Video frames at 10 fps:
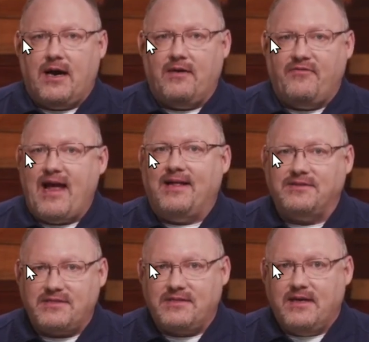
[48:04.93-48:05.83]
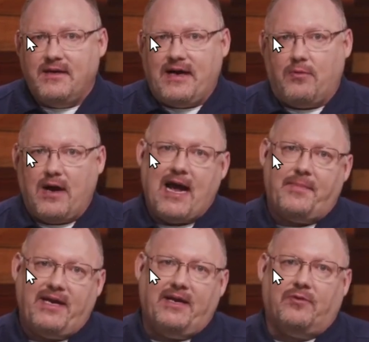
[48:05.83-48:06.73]
events that were
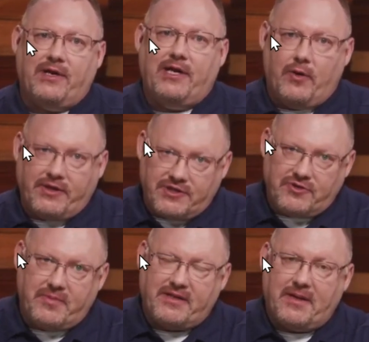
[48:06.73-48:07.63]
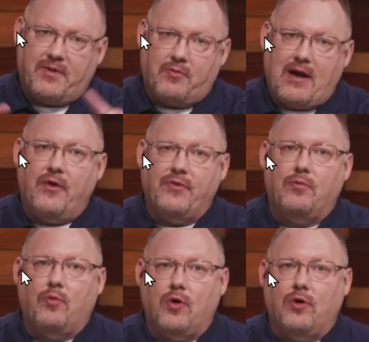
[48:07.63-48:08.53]
happening in Rio and distribute them around
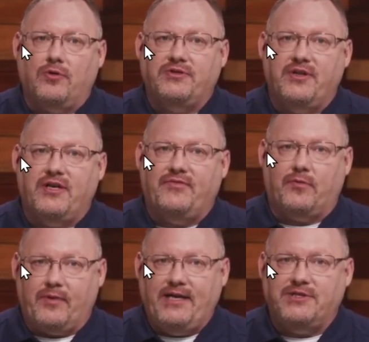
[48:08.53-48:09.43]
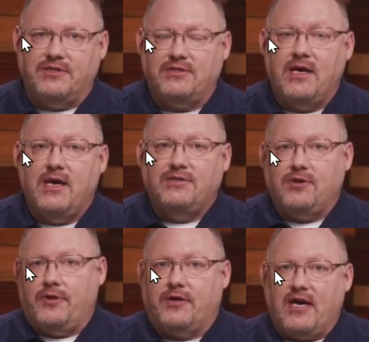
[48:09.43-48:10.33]
the world to the different regions
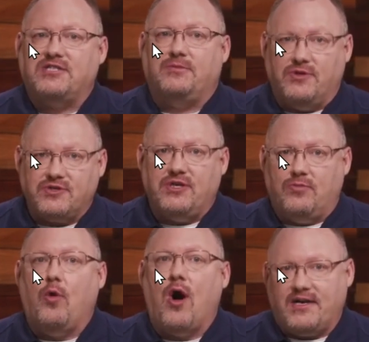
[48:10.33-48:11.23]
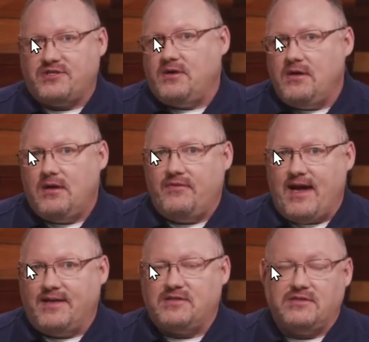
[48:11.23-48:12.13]
so their customers could watch
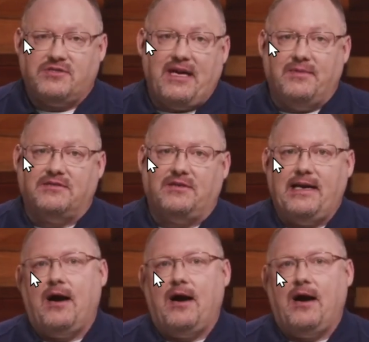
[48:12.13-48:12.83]
events seamlessly.